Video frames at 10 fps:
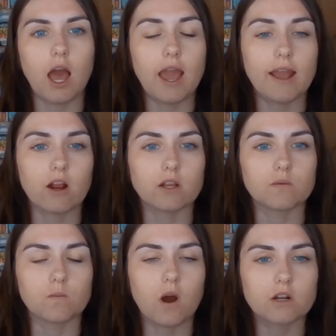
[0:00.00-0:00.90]
air
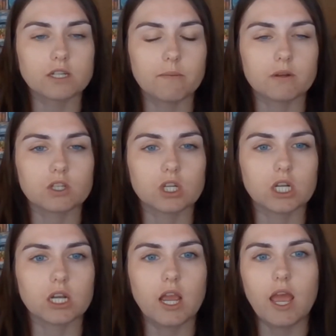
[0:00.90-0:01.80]
and water
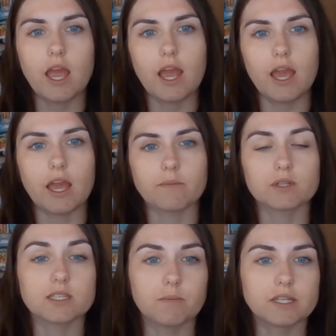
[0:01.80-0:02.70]
temperature and
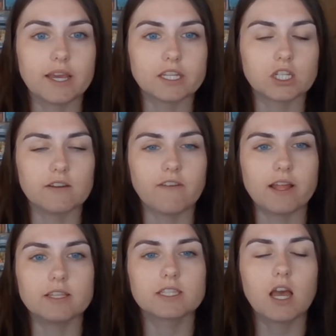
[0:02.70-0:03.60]
precipitation
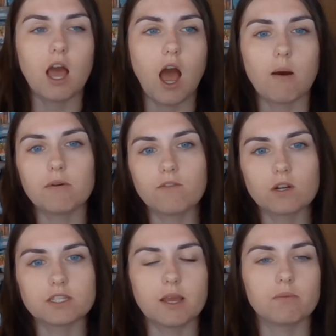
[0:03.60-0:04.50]
events
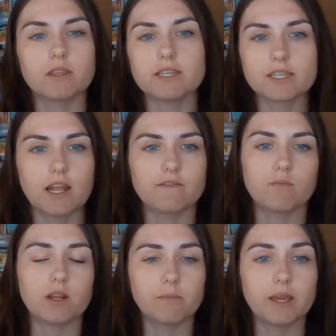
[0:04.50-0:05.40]
before sampling. This can have
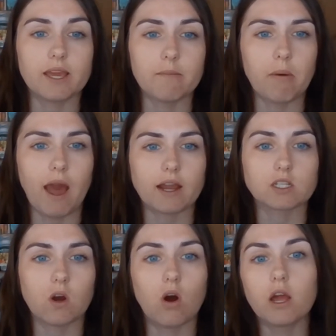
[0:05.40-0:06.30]
a pretty big
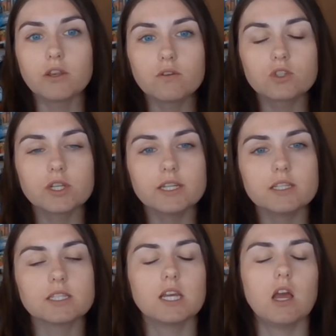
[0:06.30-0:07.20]
impact on
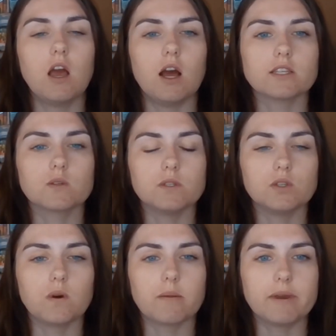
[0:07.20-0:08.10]
nutrients, so we
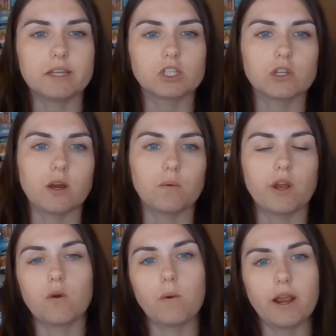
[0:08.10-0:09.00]
do want to make sure that
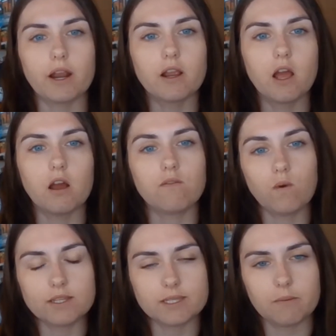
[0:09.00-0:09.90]
we are aware
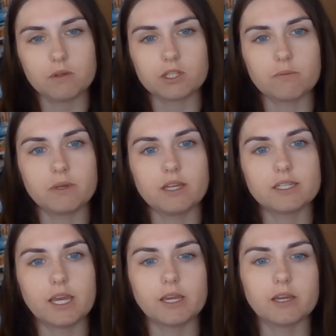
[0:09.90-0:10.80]
of when samples are
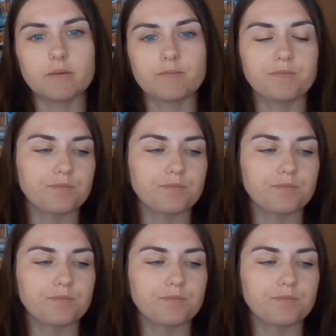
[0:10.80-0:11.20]
being taken.